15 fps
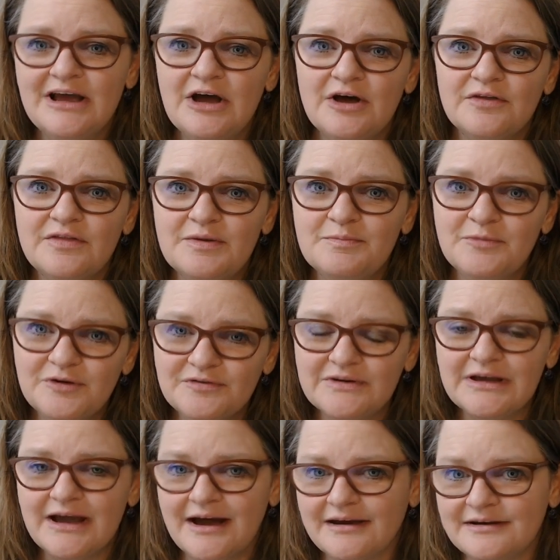The movie
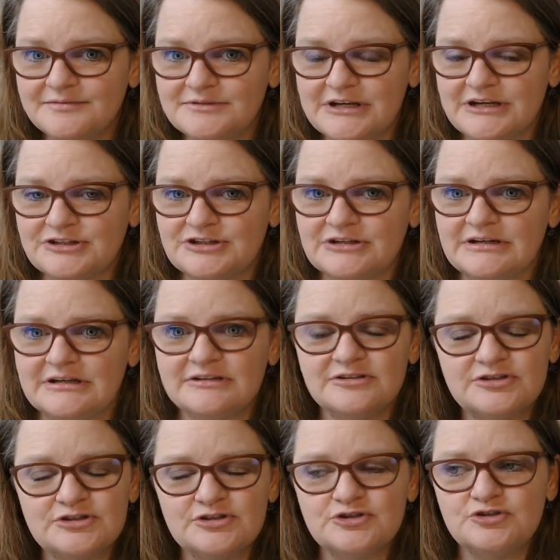adaptation is
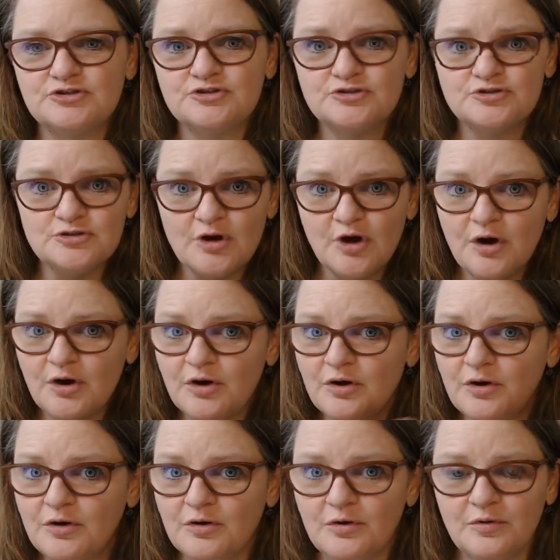
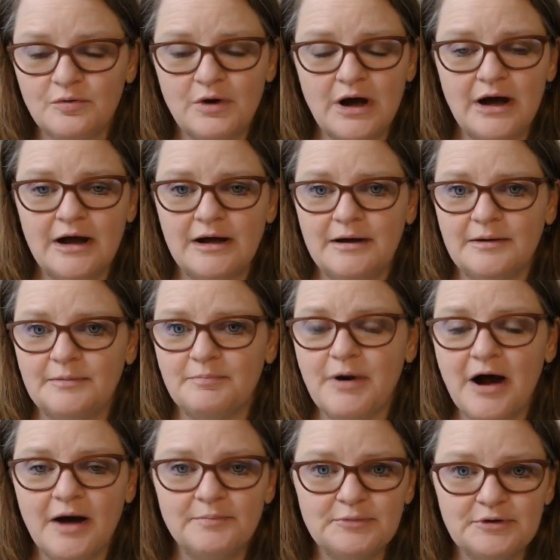so uh,
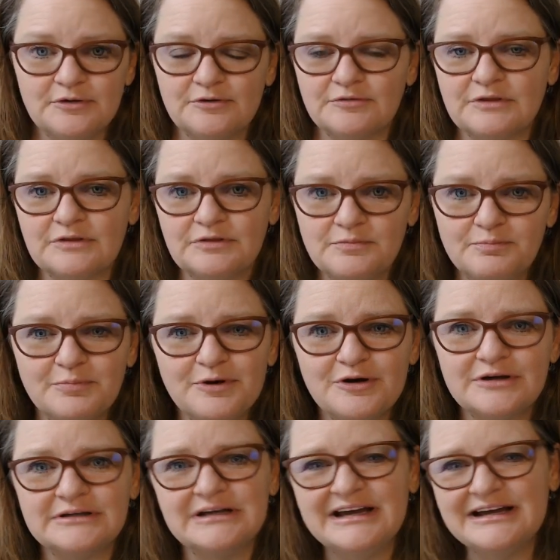popular that the
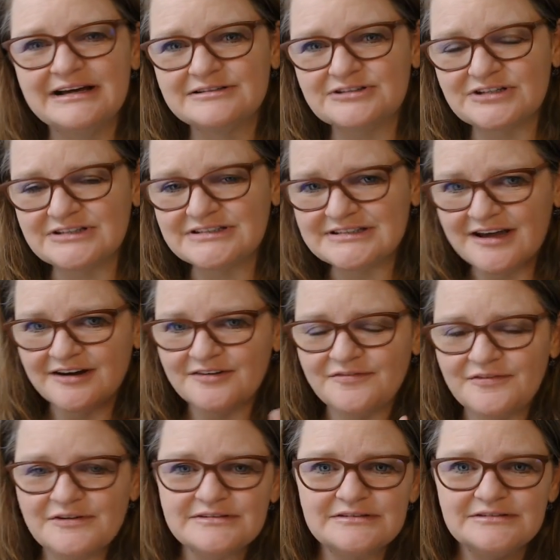book just kind of
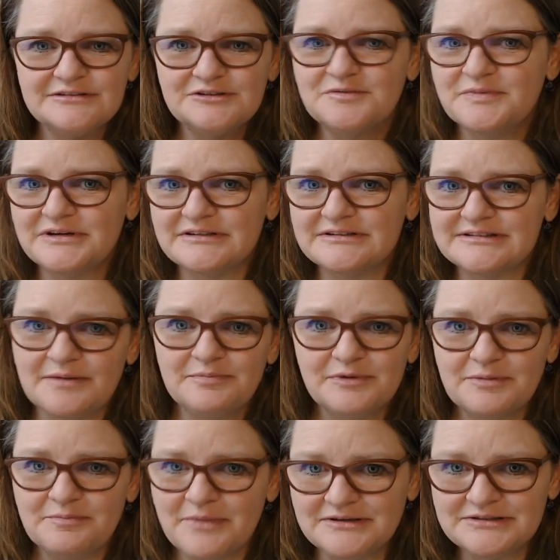felt a little bit
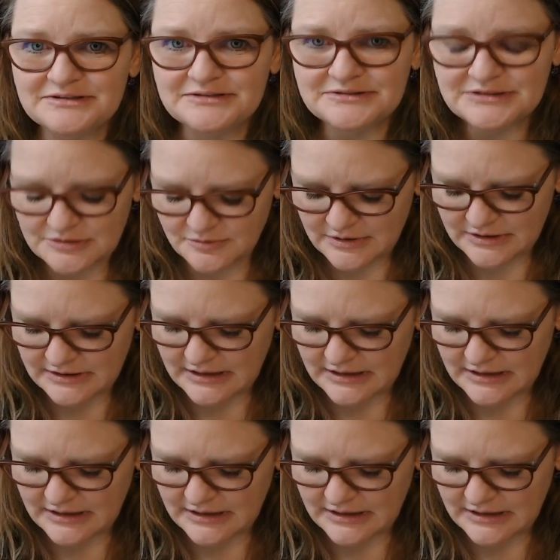supplemental to it.